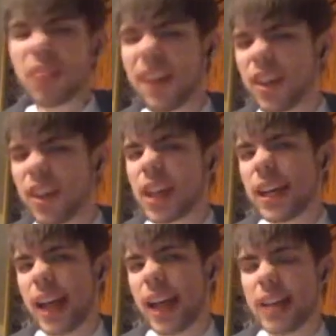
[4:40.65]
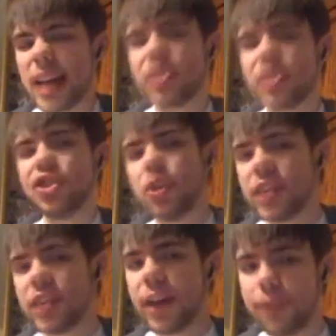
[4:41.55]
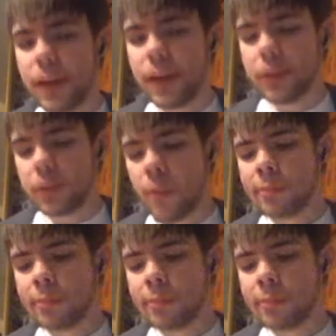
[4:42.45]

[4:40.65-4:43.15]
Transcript: If you like like a, like a Texas toast kind of flavor,